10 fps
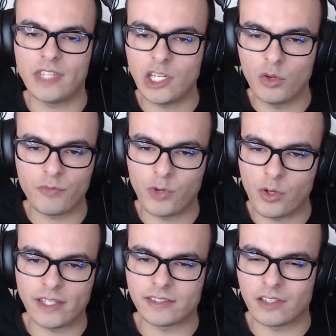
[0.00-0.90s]
They don't
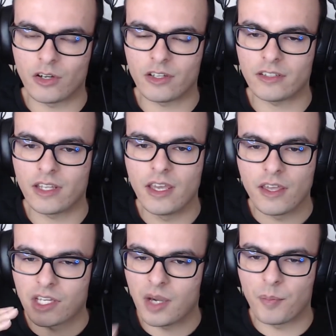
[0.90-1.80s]
focus on
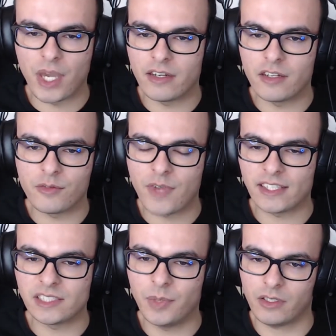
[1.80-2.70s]
the competitive
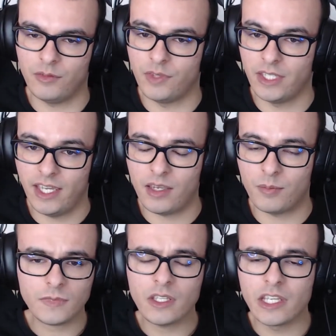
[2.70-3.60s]
aspect of the
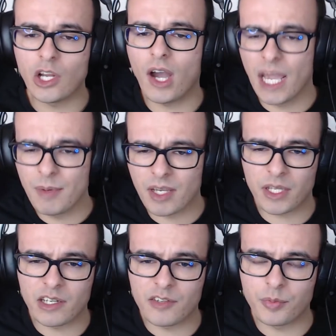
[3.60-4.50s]
game. I'm a
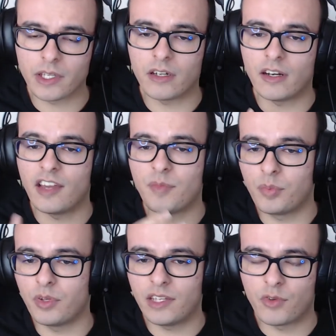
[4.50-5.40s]
competitive player. I've been
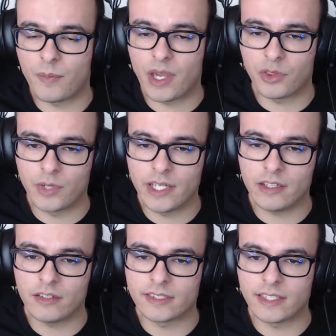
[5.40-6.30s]
playing for about 3
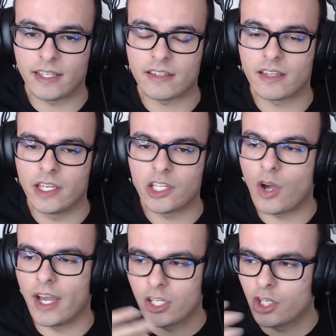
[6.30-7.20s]
years, and,
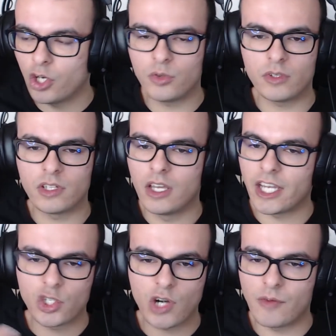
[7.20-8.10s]
I
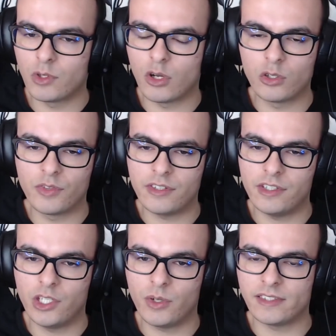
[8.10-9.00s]
travel all over to
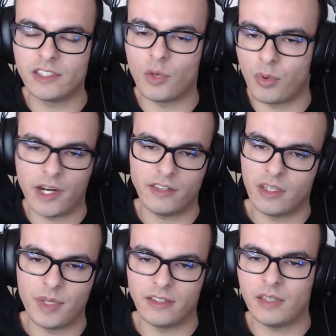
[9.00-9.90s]
the US, prior to
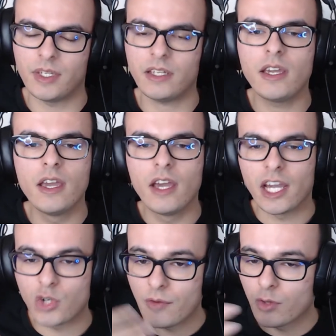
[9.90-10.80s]
the pandemic. I
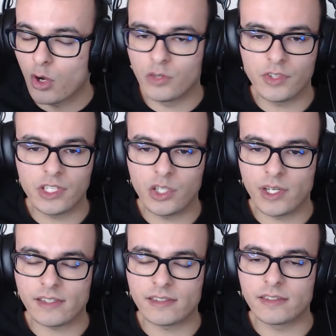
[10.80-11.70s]
travel all over the
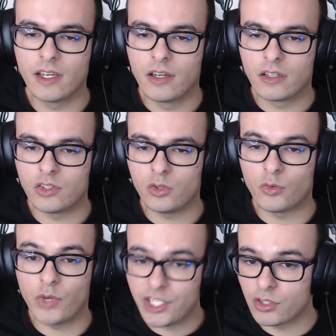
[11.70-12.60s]
US to
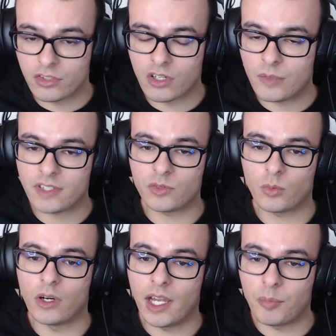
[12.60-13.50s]
regional tournaments
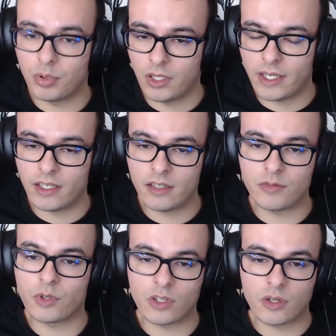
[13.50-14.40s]
where I play
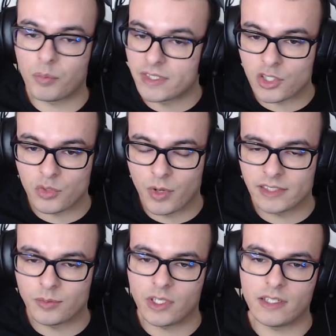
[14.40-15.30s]
for potential
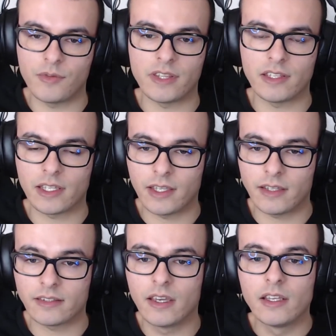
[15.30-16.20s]
prize money and everything like
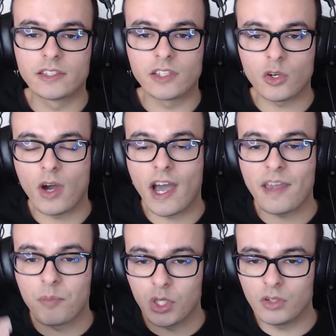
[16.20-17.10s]
that. So I
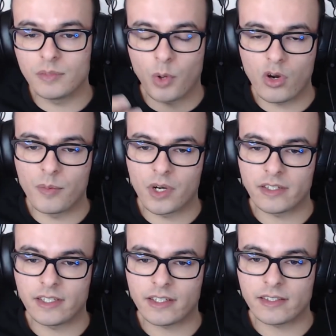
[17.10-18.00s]
build Pokemon
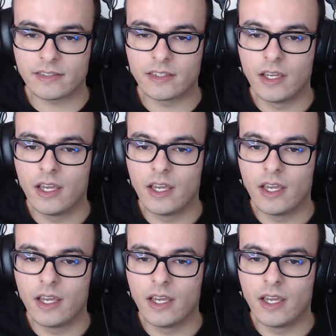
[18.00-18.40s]
decks.